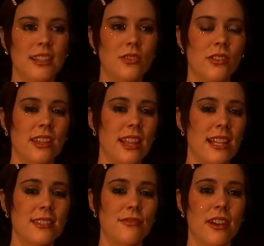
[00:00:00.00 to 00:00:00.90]
It's really
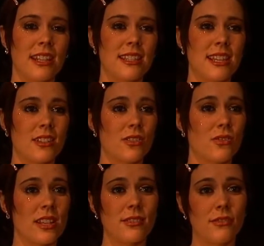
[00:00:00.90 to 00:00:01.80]
lots of fun. It's not
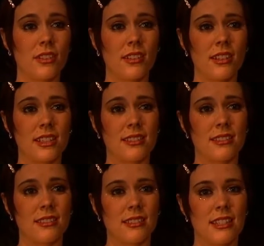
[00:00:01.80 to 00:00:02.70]
stressful.
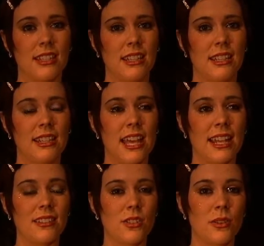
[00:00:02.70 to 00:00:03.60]
It's
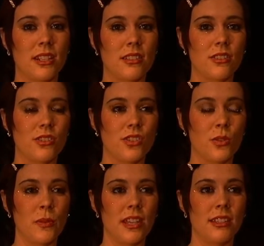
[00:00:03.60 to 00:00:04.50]
not doing a
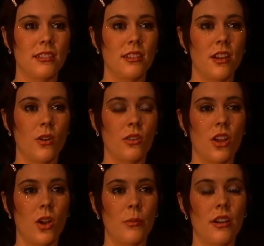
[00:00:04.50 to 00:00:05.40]
stupid
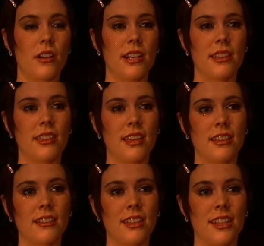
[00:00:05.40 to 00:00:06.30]
Oklahoma or
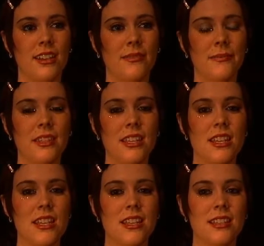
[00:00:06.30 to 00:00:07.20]
anything, you know.
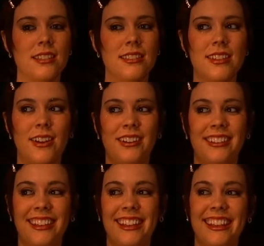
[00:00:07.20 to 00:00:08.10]

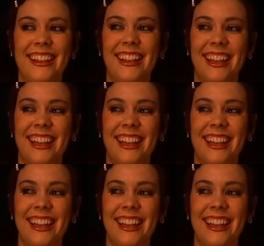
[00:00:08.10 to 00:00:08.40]
So